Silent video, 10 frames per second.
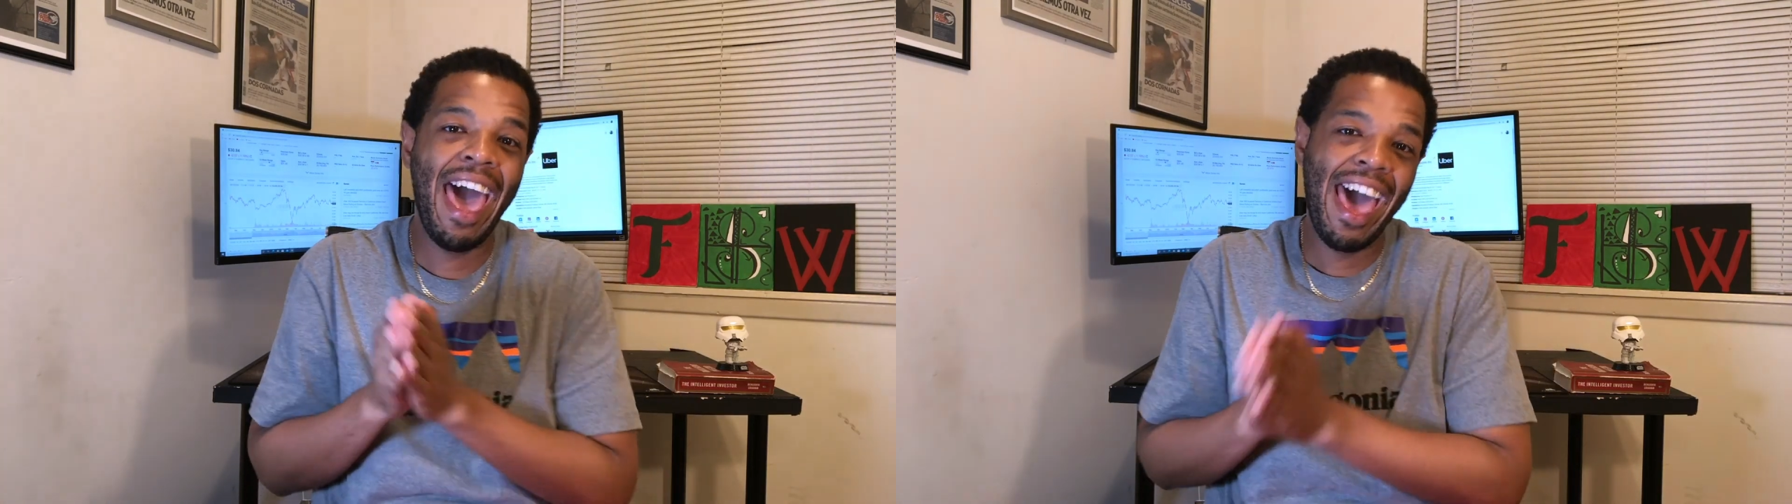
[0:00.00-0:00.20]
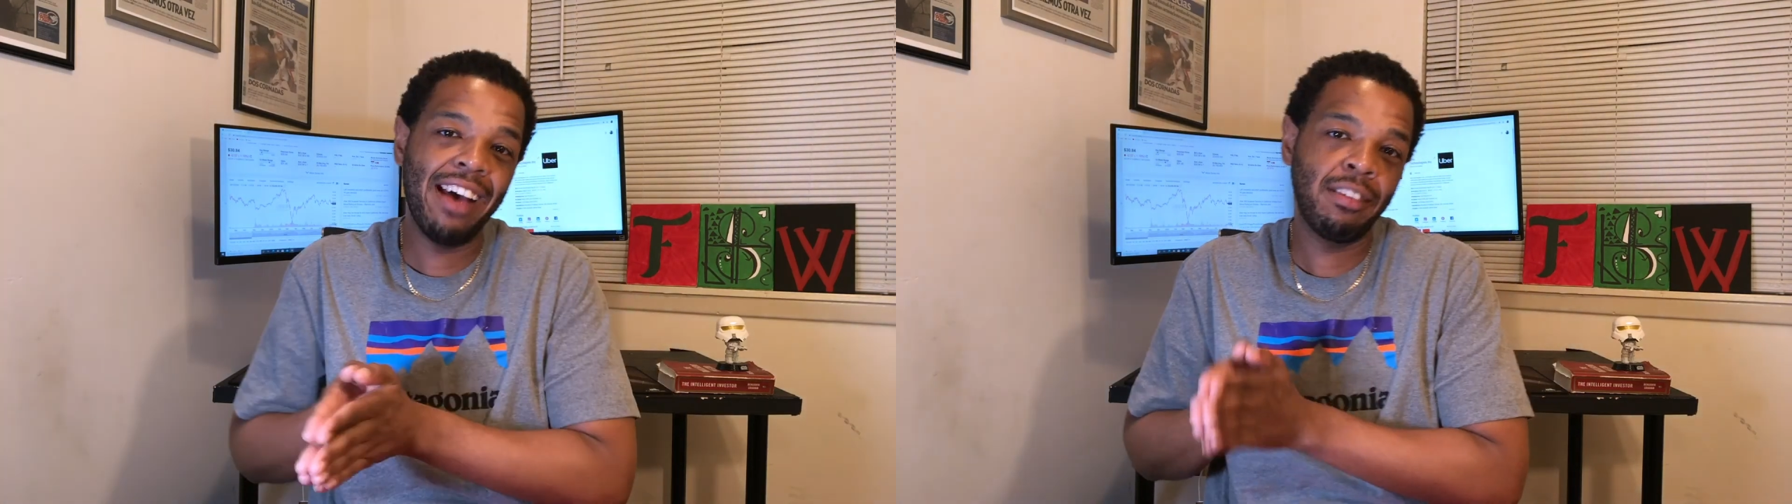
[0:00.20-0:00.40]

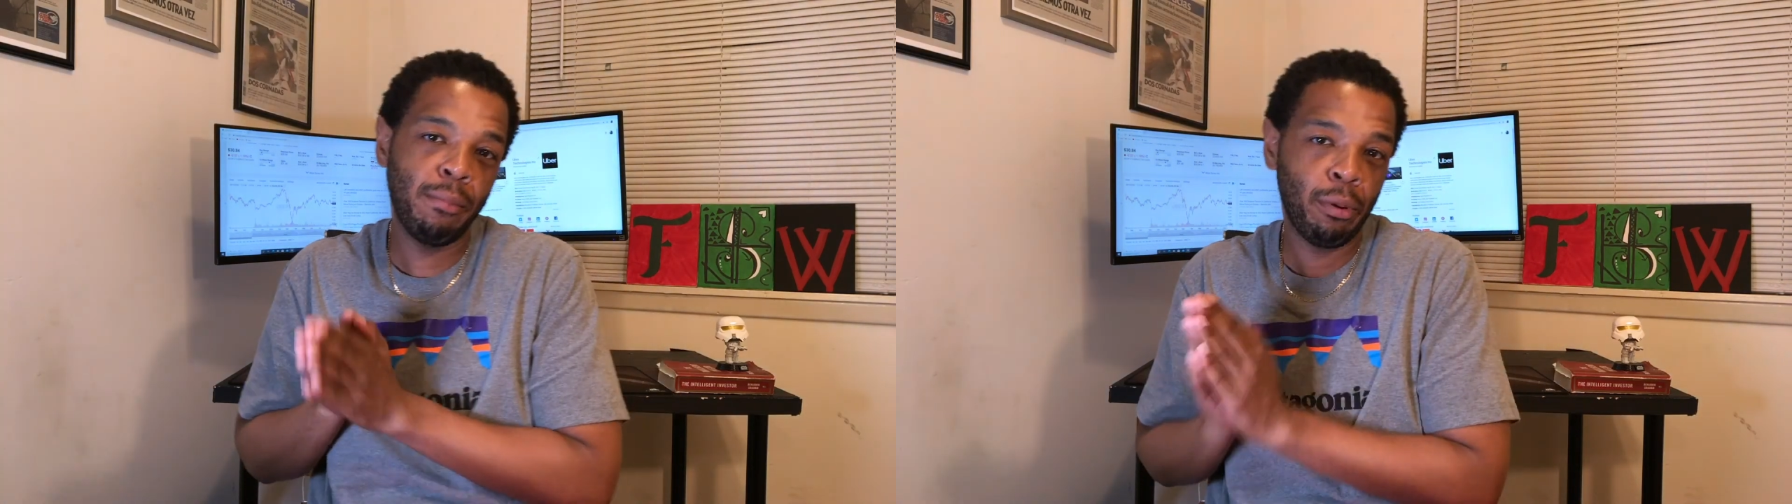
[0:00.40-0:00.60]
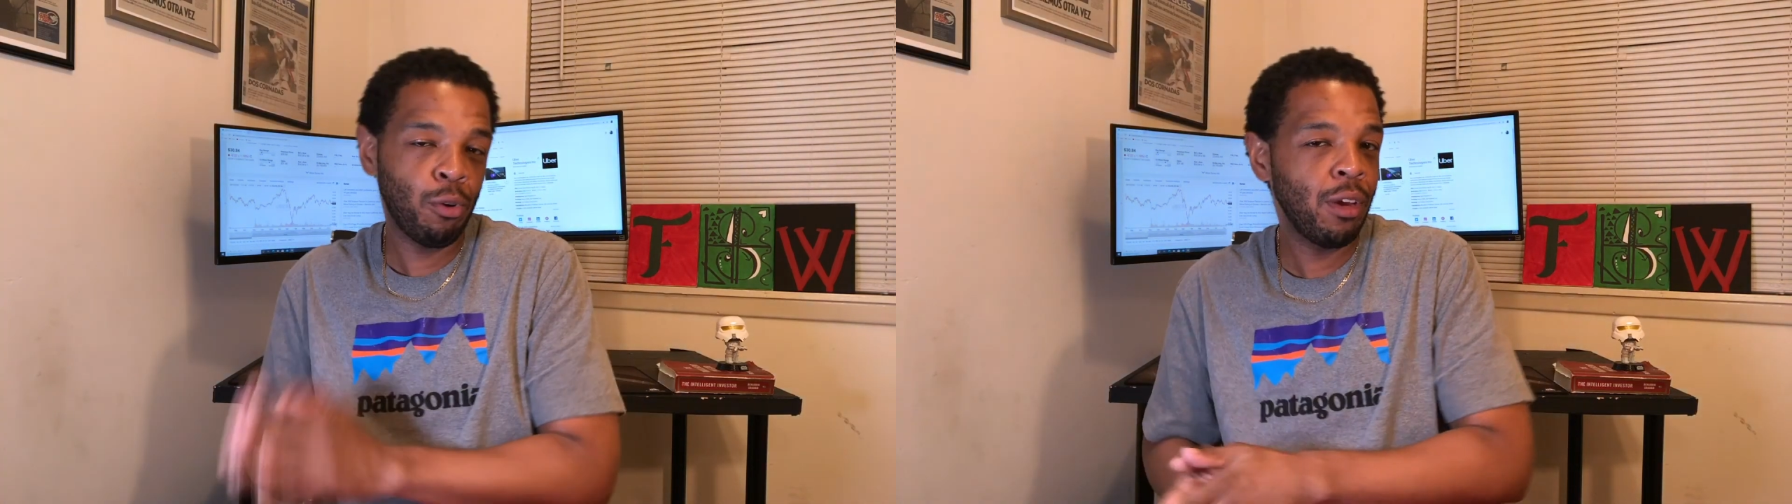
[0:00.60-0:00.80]
as
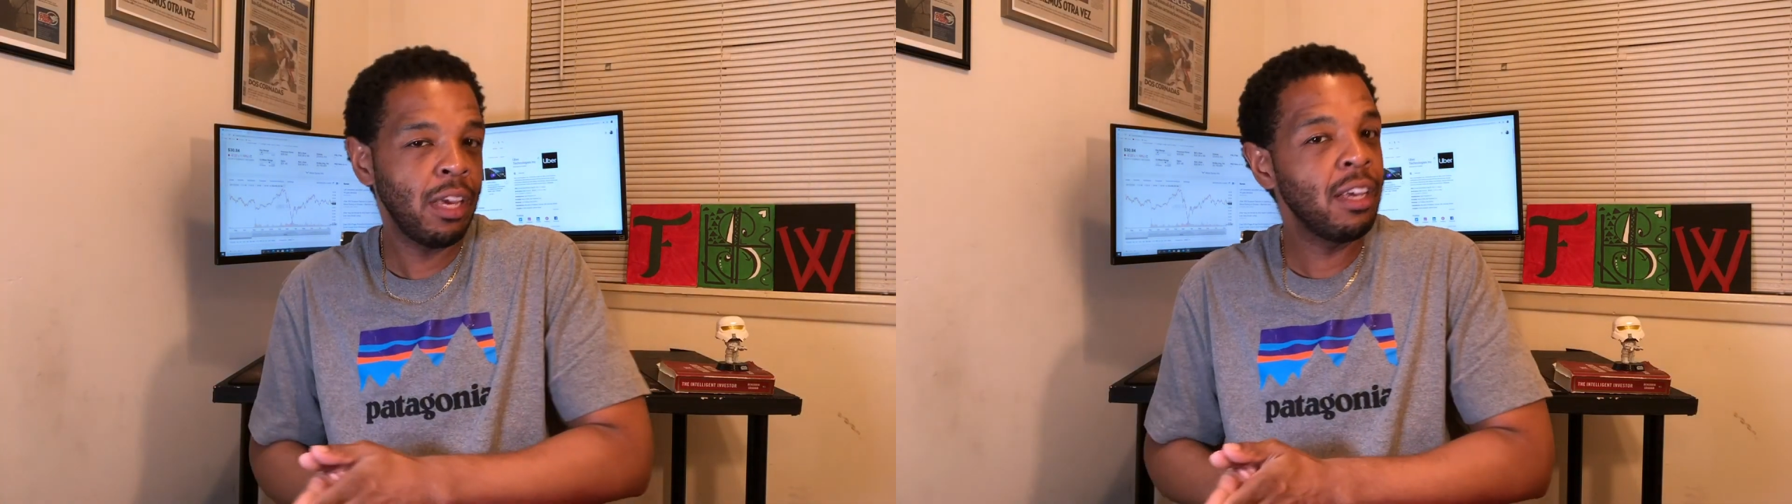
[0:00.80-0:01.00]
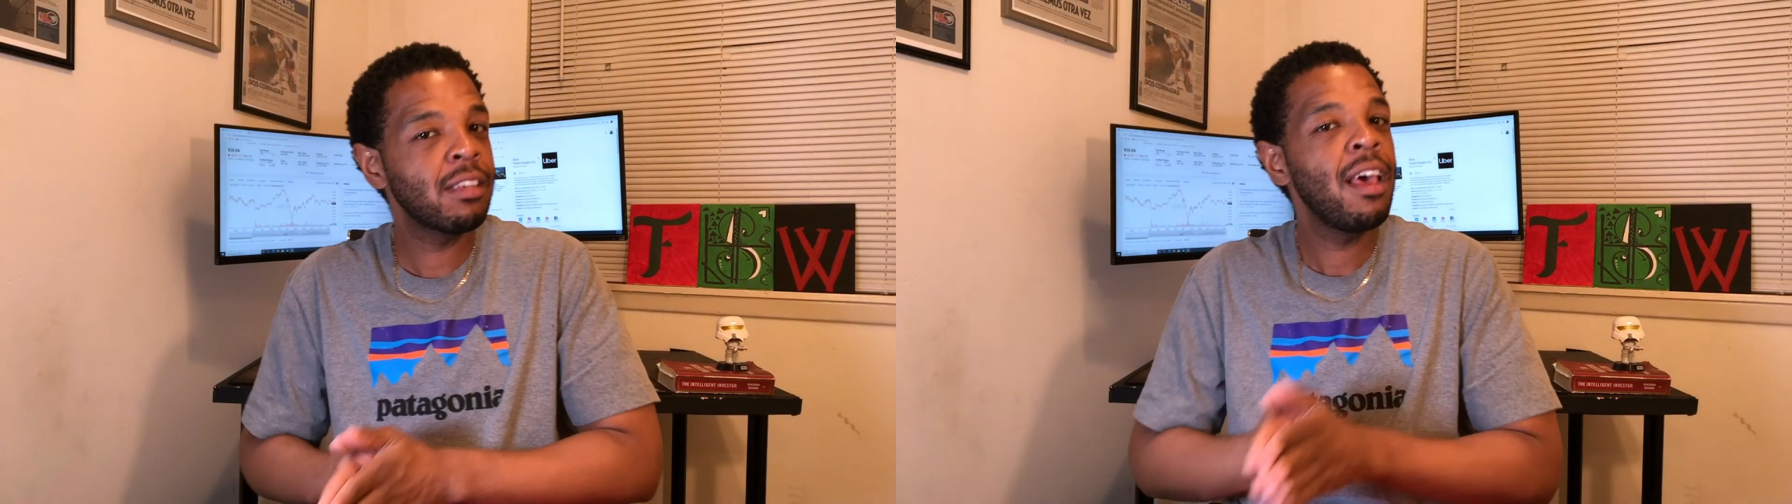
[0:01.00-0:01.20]

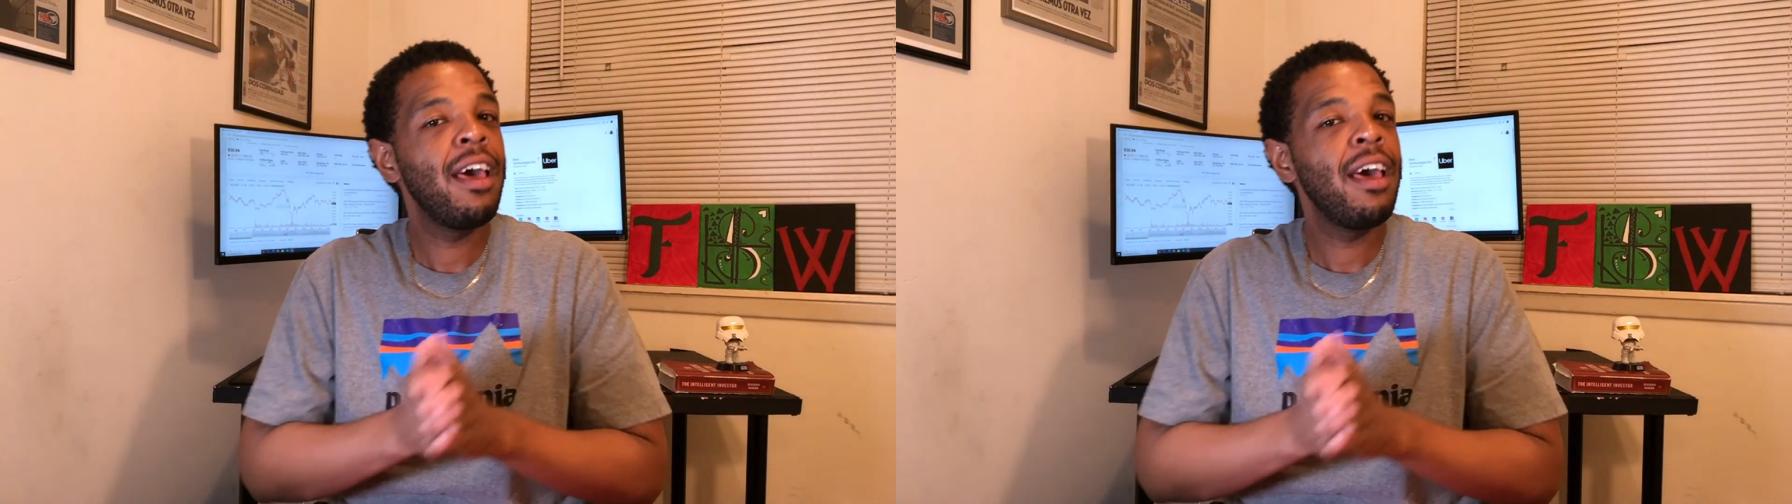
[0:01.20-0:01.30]
employees